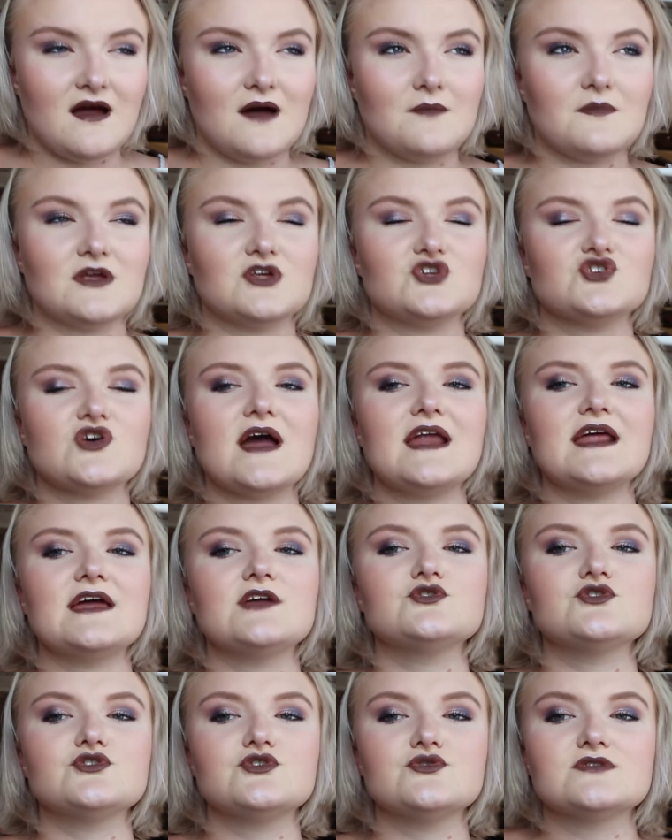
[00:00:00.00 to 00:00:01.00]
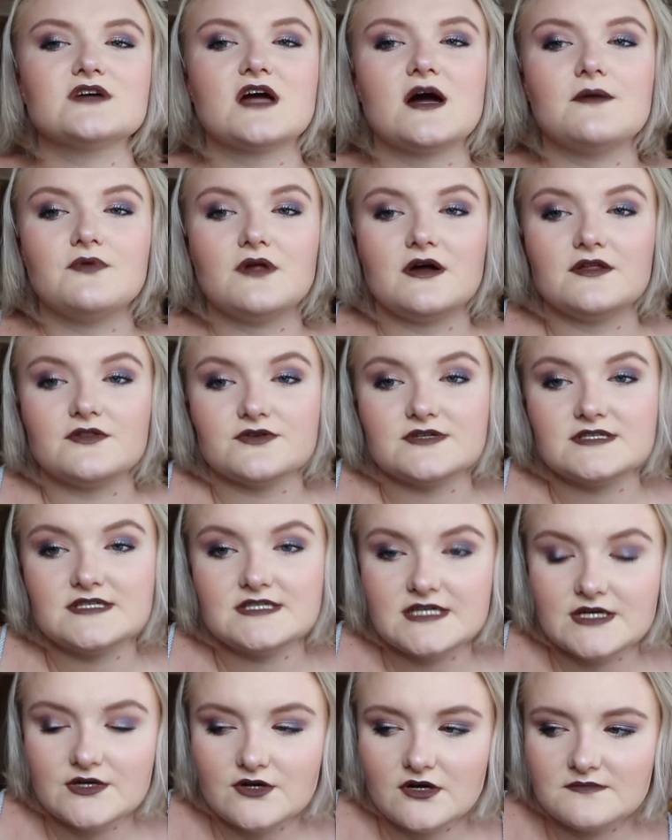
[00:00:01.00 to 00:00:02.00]
I'm gonna try to introduce a couple other
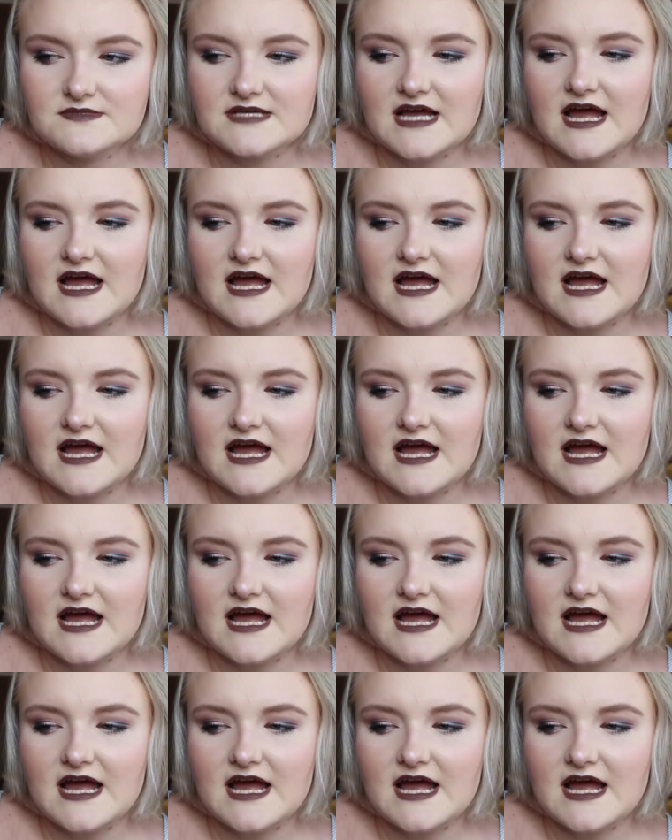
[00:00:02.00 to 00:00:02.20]
serums.